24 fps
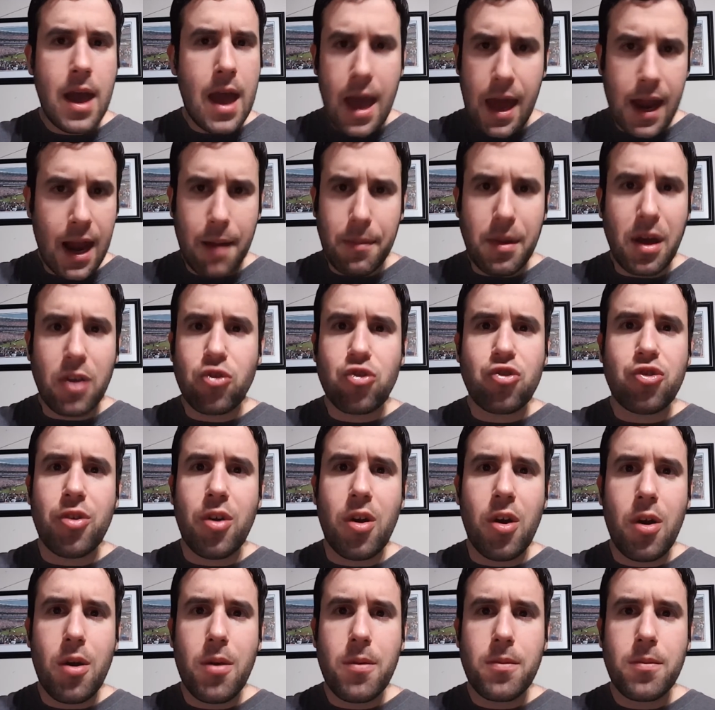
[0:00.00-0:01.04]
And I'm not
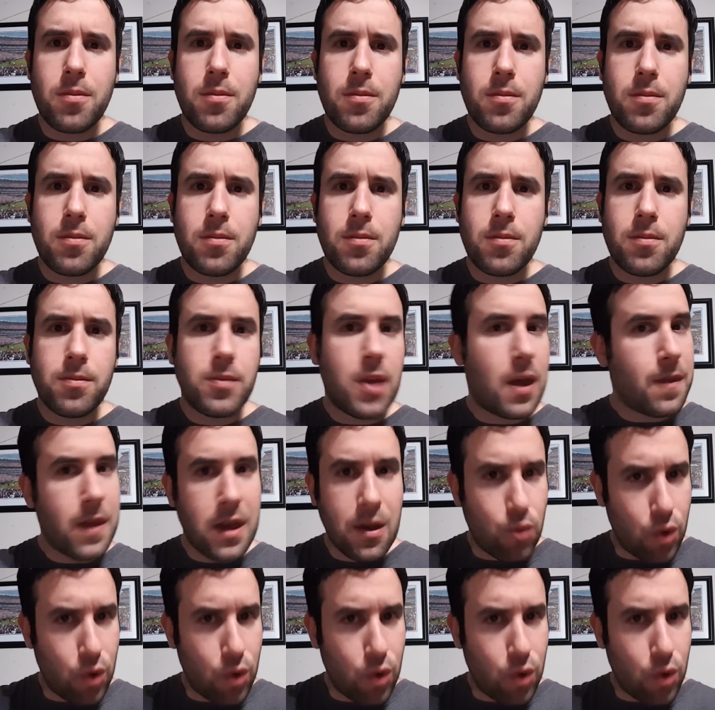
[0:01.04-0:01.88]
sure that they